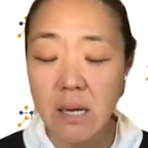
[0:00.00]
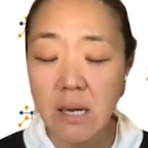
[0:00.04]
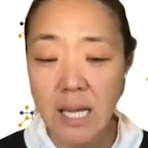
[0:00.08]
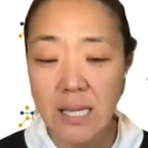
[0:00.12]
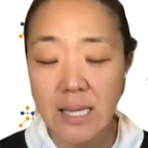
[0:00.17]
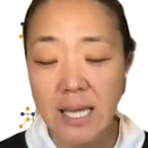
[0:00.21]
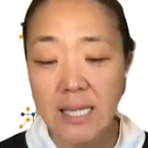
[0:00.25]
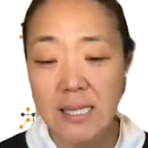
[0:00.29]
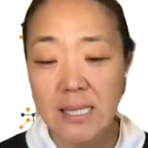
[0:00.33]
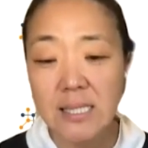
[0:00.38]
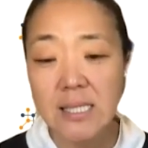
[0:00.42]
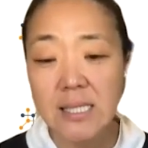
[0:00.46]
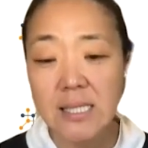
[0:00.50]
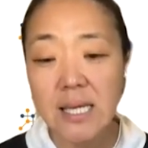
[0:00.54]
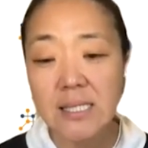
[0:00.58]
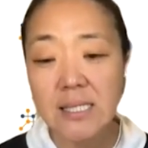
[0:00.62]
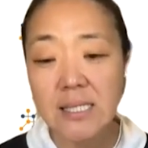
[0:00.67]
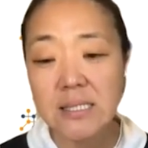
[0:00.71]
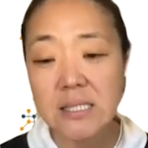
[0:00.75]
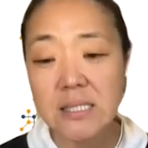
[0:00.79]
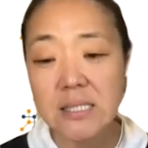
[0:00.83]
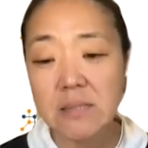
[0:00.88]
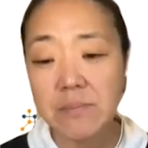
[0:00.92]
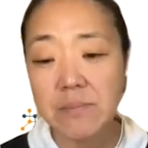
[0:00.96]
I like the
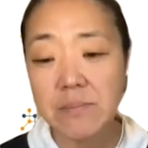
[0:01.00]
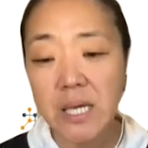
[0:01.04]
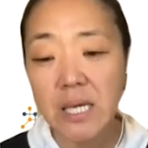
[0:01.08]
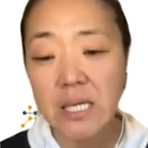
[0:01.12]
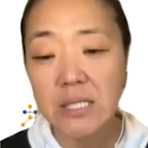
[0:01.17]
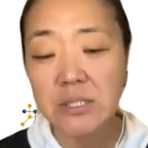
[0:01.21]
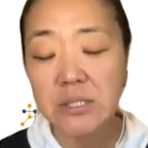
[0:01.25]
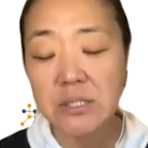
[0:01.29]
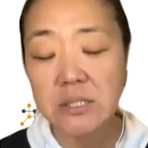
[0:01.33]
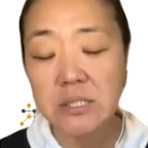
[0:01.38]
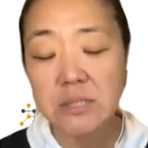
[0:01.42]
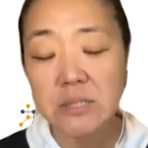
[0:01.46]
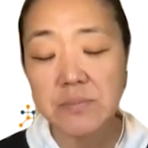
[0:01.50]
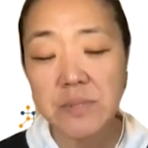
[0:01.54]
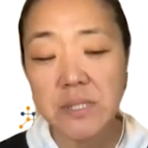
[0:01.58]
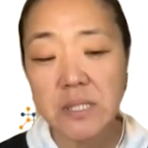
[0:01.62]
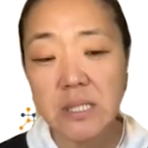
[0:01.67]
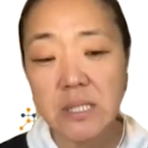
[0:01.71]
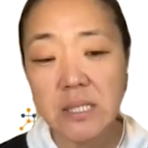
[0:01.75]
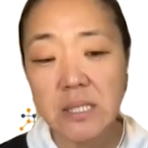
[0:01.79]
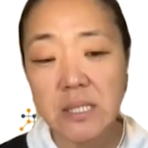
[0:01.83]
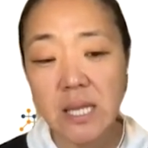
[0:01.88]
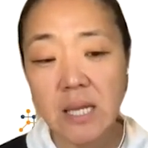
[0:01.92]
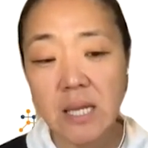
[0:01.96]
idea of patients
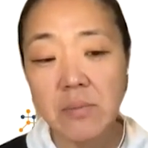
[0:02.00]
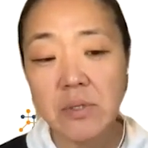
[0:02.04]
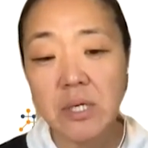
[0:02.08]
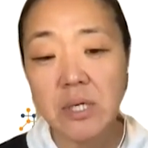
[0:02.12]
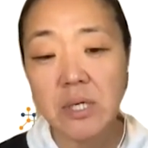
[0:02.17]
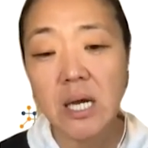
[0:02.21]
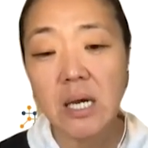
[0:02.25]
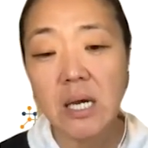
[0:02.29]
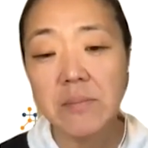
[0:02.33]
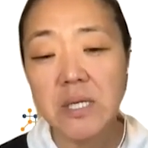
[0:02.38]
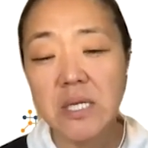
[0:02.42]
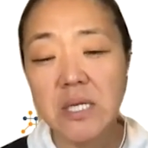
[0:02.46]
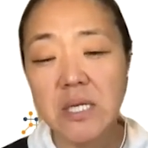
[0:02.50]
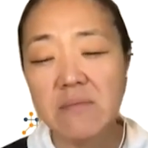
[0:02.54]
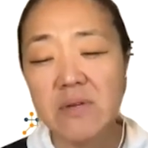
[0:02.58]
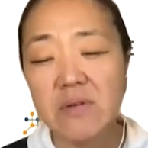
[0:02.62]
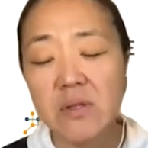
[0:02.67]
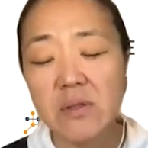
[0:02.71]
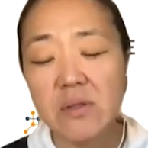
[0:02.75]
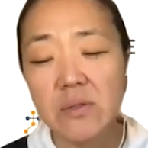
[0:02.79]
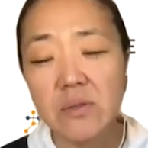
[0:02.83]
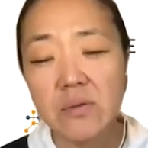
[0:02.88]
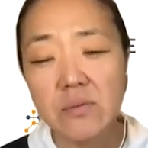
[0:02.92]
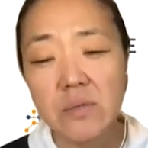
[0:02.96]
being able to come in
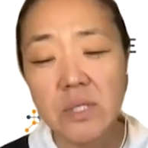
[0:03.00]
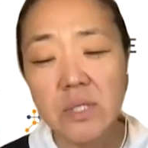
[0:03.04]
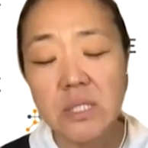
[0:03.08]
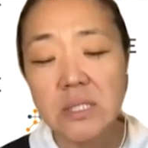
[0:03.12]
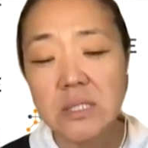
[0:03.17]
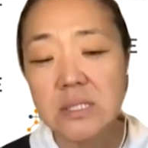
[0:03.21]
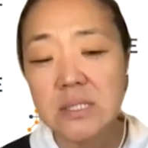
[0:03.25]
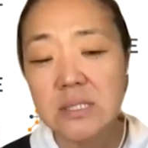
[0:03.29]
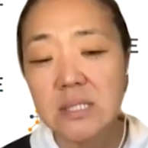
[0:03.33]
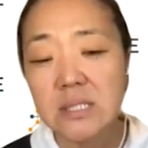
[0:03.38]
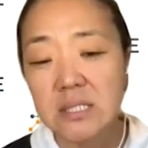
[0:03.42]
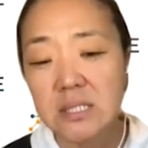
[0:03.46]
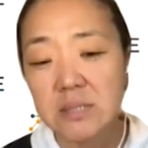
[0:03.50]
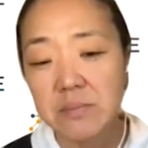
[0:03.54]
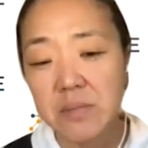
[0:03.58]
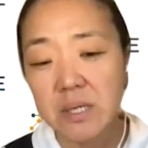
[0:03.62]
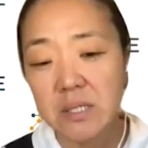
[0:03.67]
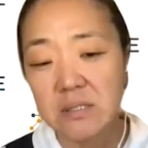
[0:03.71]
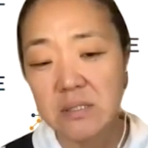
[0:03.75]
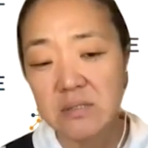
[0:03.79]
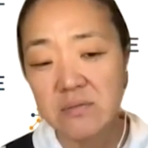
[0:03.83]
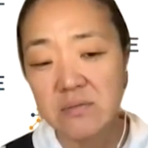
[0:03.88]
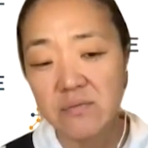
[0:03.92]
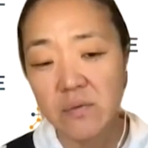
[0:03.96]
every 3 to 6
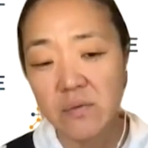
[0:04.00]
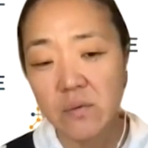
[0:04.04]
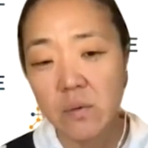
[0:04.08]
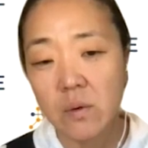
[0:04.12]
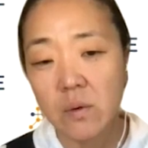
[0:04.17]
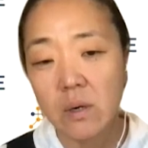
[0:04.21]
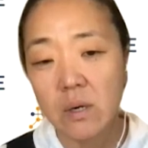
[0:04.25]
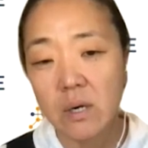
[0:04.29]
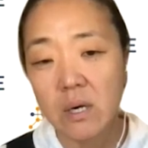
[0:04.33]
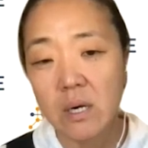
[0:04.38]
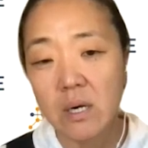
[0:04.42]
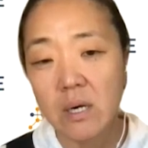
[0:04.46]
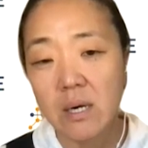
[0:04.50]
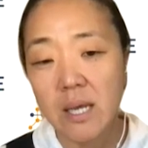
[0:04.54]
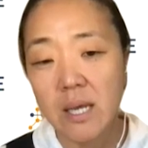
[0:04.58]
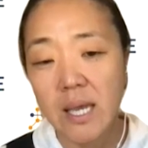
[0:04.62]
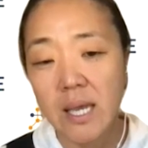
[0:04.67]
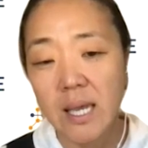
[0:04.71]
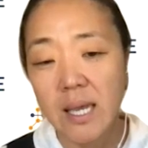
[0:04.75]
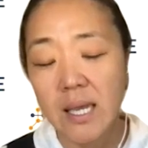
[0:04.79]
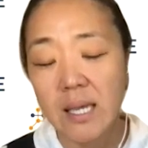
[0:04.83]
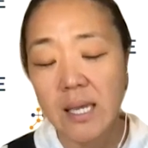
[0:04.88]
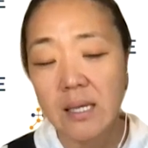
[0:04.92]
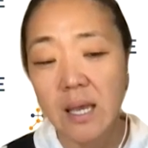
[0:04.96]
months for
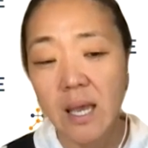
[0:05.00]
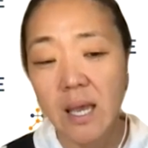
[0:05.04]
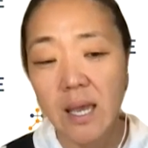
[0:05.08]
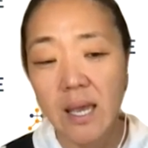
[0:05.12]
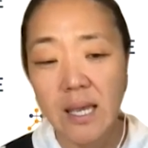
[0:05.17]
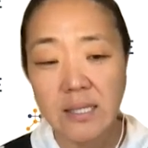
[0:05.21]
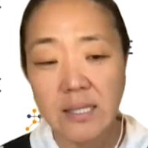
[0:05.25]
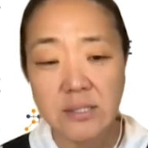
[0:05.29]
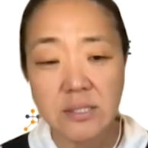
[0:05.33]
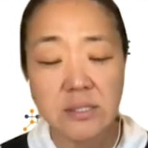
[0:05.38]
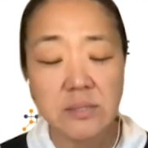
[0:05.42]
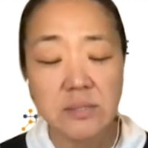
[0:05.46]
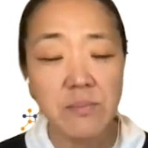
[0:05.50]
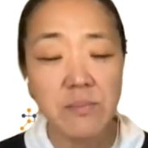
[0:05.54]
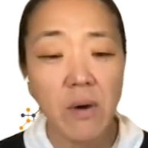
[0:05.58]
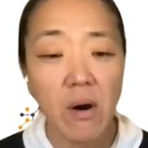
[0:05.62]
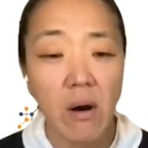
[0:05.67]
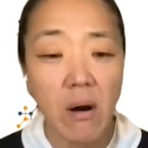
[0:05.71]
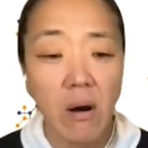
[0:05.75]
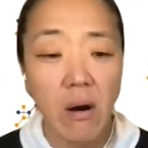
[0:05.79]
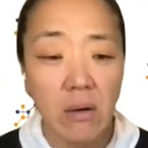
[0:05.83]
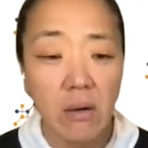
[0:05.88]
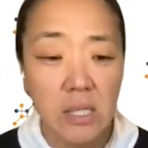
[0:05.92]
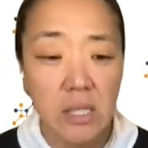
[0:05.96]
a
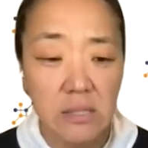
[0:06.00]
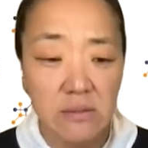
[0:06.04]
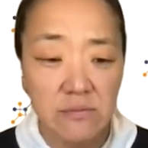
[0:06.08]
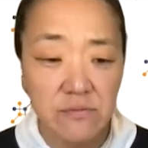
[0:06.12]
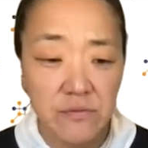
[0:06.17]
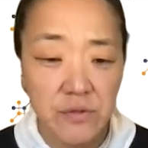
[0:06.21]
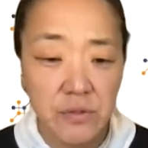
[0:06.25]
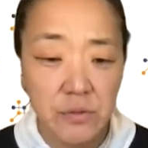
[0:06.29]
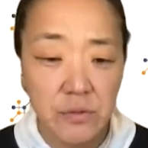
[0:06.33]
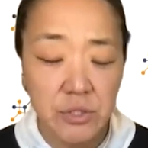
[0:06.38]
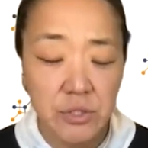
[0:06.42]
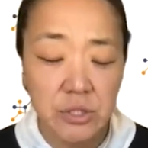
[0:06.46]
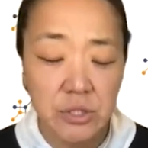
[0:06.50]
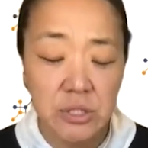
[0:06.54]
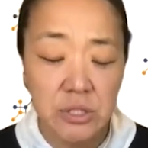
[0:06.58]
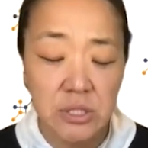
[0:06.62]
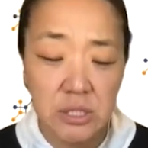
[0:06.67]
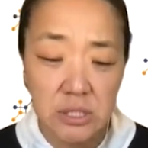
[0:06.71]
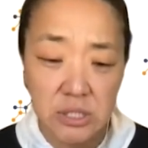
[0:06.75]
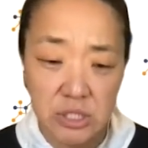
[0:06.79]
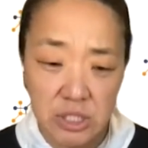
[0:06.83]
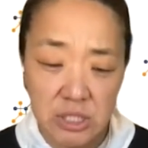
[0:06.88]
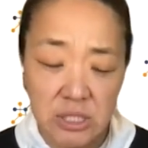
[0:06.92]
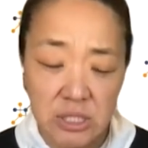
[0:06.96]
small infusion
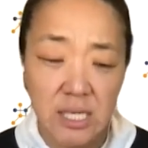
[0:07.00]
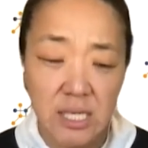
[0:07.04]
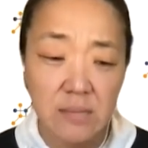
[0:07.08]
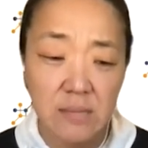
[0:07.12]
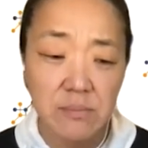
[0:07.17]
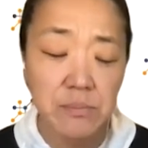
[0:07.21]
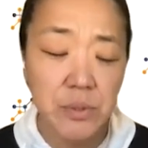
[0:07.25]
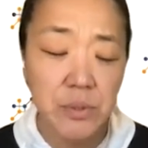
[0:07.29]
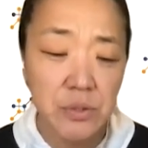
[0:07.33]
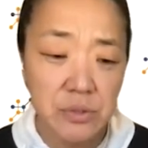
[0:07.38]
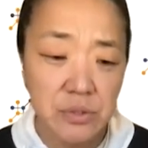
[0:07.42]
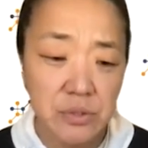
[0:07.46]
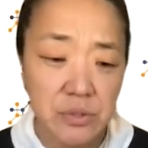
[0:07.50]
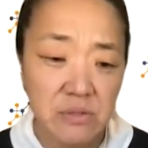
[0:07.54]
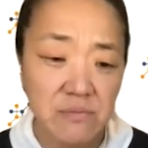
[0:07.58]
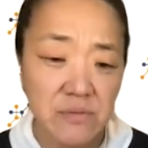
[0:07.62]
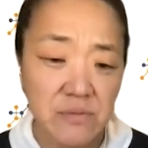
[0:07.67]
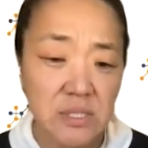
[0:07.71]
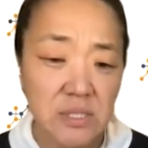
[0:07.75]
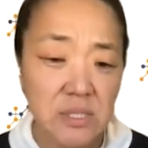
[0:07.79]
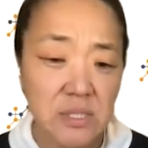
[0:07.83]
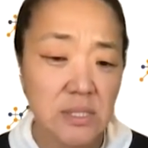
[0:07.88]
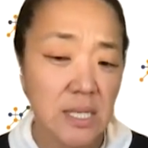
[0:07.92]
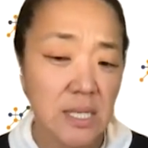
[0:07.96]
to just get booster
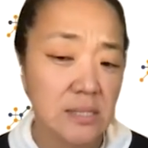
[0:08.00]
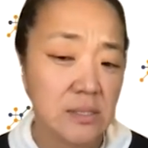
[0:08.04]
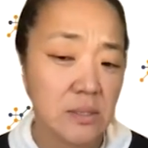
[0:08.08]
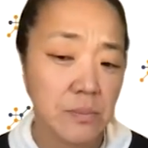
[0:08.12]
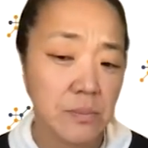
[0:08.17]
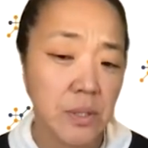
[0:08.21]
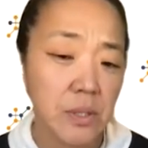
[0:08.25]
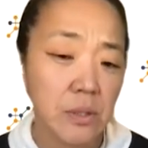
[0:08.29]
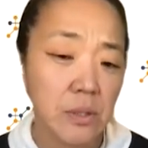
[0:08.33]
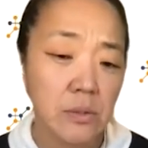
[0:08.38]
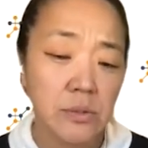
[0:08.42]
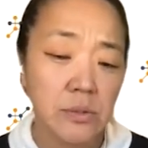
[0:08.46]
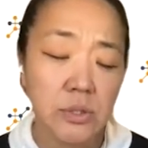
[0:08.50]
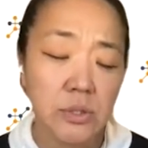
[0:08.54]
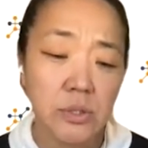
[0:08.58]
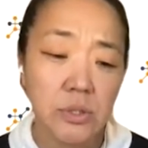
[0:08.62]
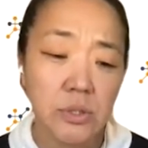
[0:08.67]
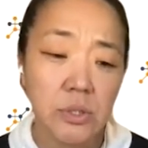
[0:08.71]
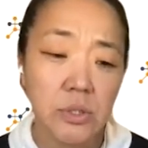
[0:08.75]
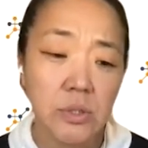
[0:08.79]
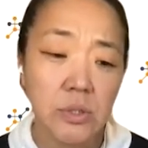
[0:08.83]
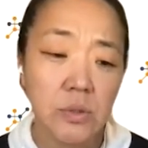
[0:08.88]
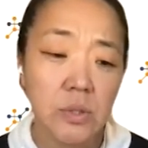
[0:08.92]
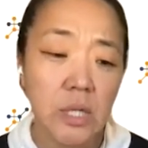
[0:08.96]
visits, as opposed
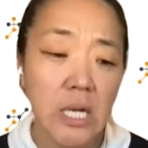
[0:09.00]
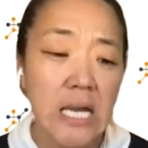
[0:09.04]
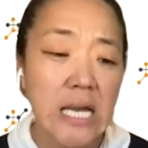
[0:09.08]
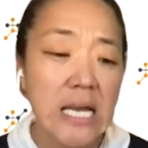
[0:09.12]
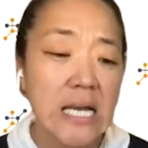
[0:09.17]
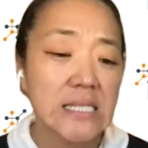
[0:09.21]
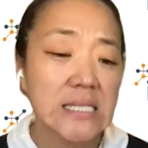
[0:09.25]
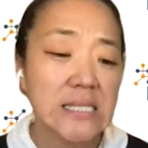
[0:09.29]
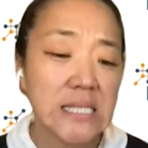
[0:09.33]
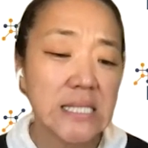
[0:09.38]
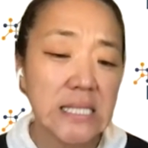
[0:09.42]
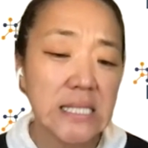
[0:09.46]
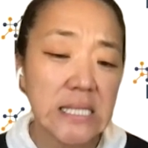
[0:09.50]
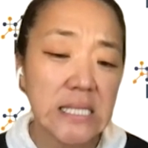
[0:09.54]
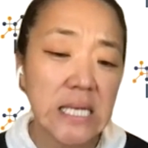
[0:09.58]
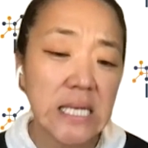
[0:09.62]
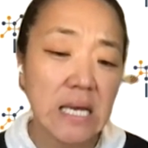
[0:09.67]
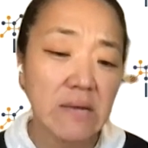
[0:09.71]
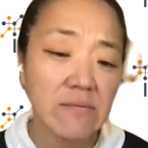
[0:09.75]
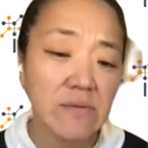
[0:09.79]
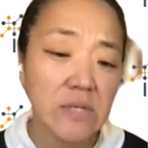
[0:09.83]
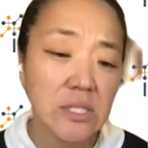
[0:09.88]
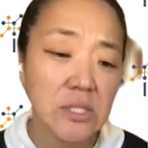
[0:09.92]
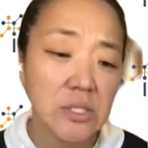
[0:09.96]
to sitting
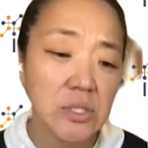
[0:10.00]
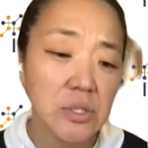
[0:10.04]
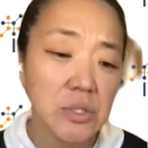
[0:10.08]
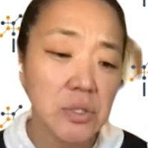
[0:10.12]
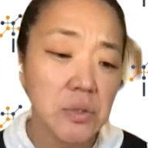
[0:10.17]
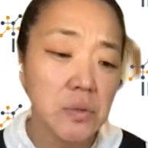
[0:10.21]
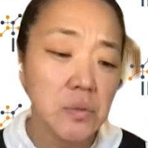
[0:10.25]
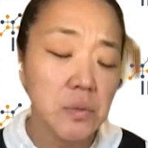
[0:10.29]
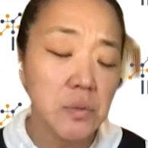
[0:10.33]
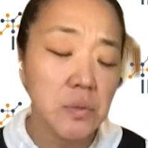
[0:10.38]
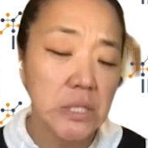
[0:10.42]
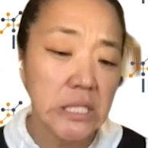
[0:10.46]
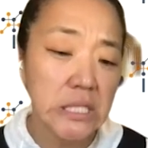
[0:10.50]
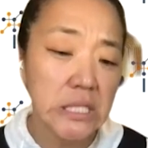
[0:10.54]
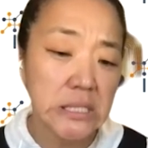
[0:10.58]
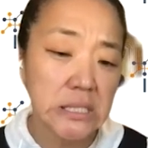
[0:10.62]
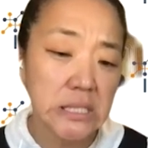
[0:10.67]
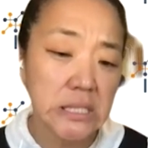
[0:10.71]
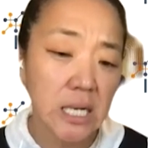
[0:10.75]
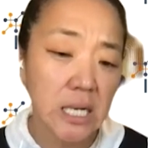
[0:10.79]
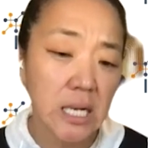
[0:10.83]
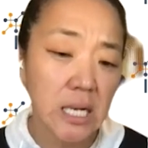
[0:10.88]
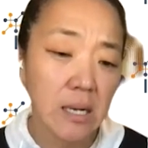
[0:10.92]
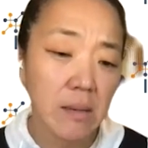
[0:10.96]
every 2
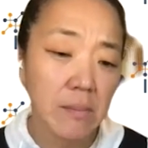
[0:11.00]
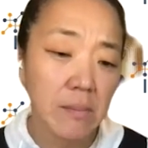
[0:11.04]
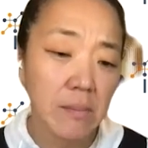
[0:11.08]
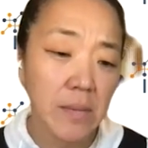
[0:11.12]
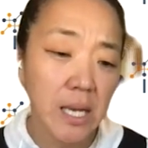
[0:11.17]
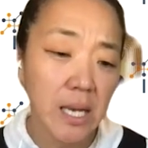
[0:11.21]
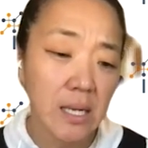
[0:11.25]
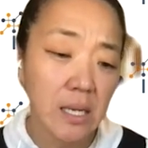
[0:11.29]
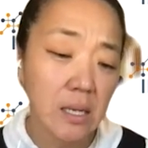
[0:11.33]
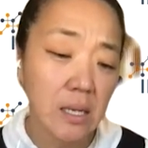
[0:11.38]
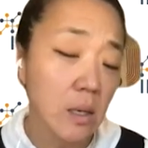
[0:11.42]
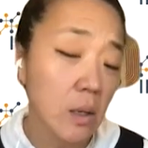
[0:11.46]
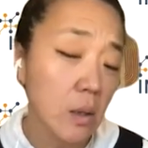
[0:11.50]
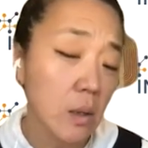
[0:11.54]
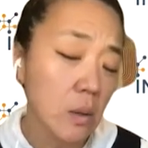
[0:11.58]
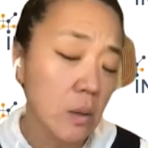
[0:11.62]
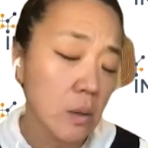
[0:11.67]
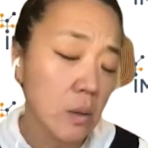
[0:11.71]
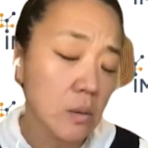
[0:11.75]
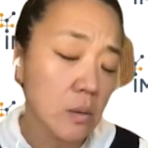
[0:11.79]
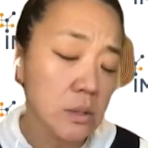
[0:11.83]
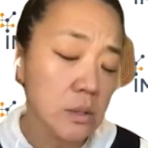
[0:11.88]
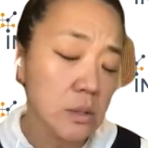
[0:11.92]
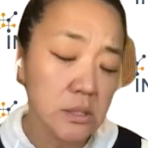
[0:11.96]
weeks at a
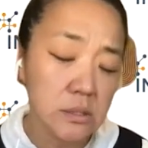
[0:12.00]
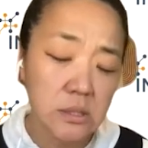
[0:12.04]
cold,